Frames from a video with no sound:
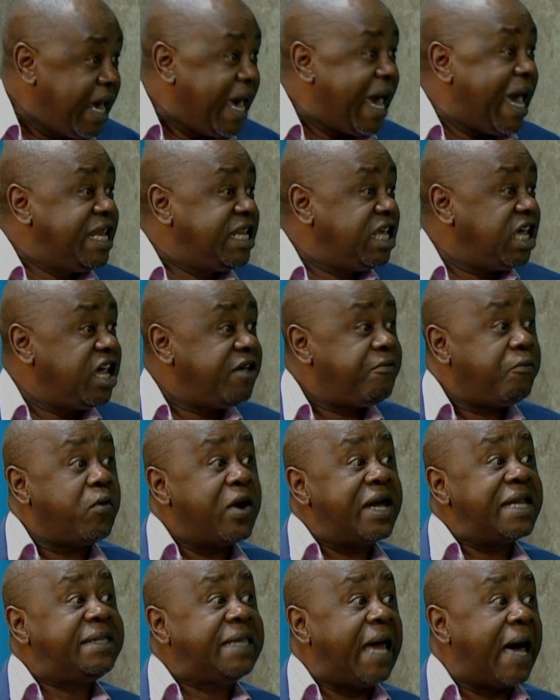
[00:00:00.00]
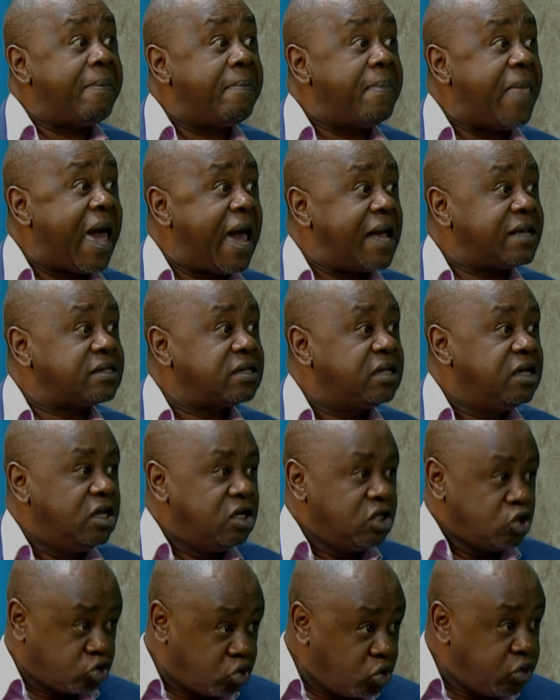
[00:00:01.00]
And if we'd done that
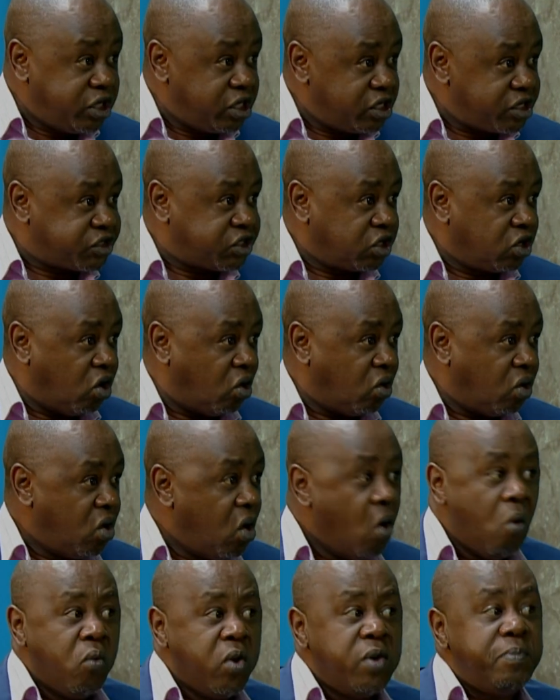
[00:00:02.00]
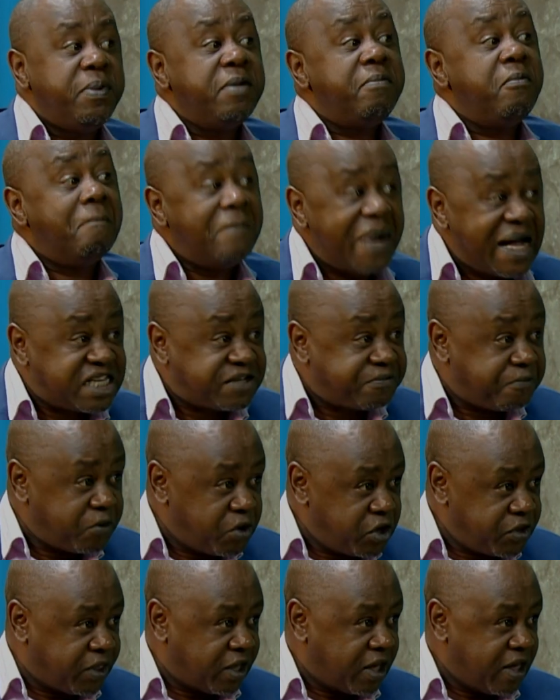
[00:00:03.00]
2 years ago, we'd be much
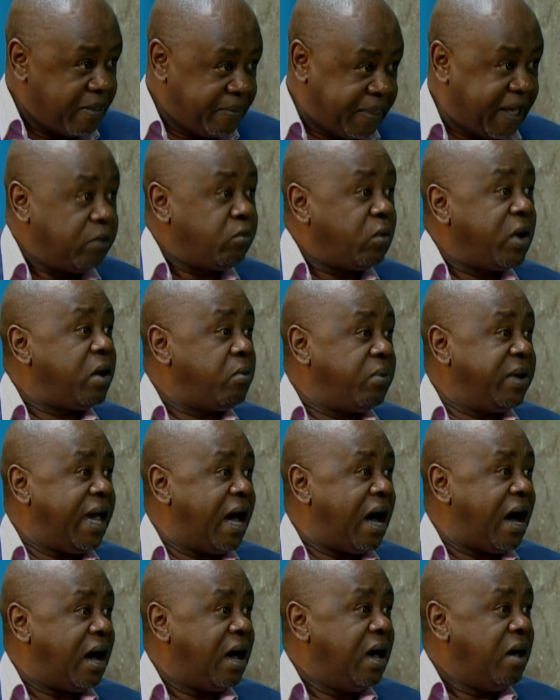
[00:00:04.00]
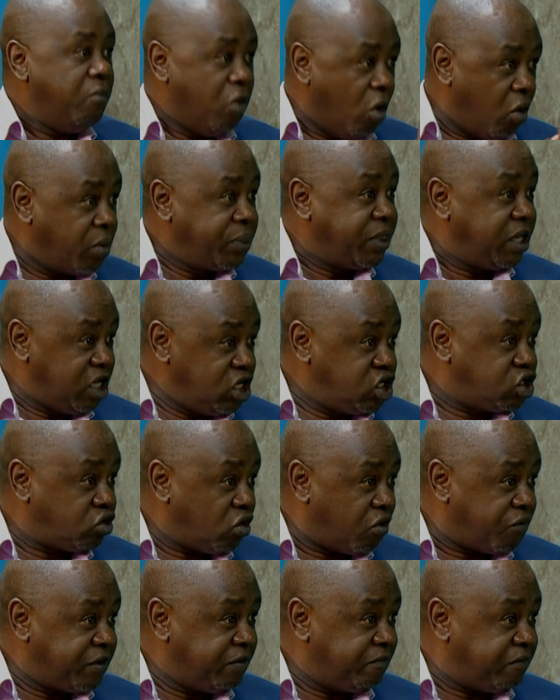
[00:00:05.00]
further than where we are on the issue
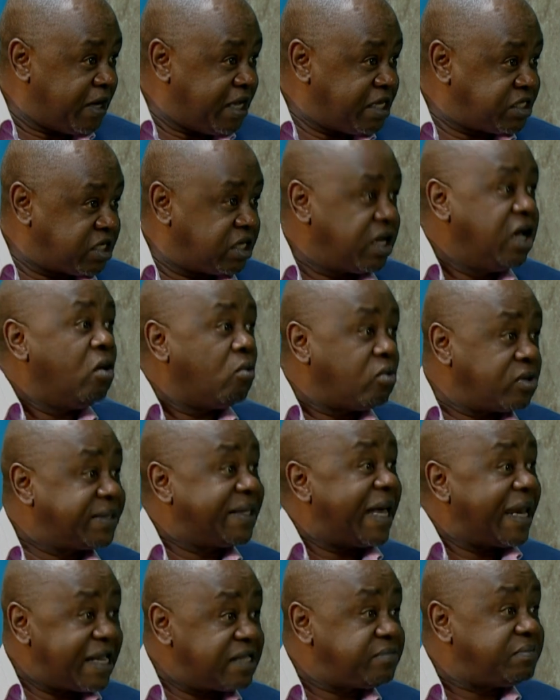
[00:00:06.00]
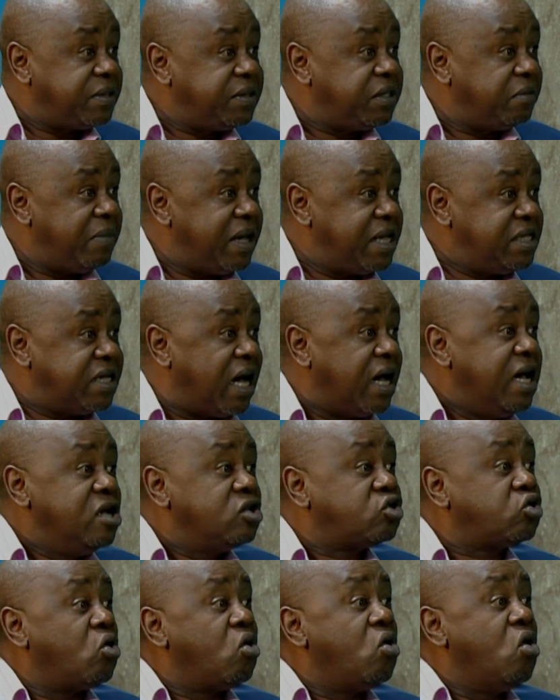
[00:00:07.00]
of inflation, because that has been the major.
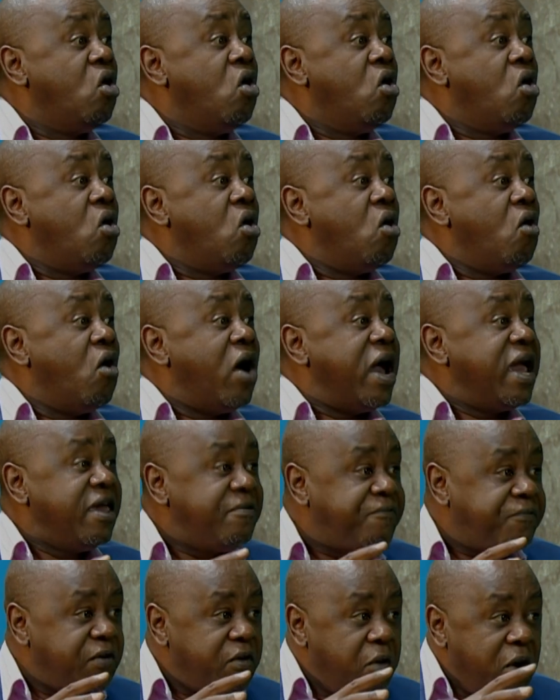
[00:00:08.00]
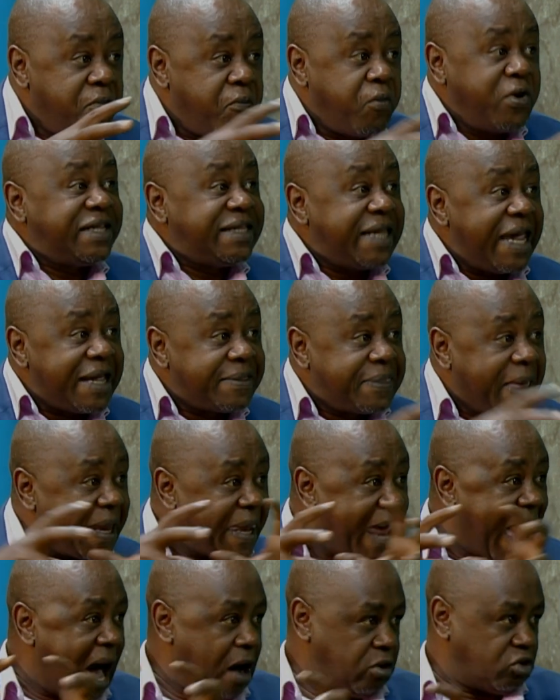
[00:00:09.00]
So if we take
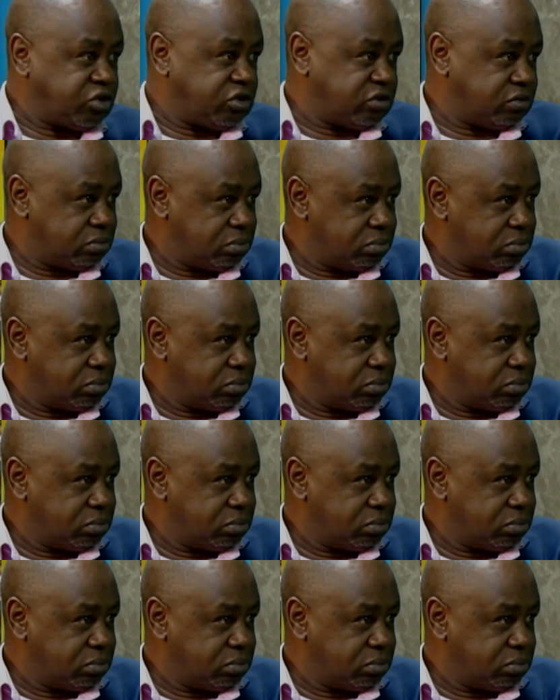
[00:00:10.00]
that out,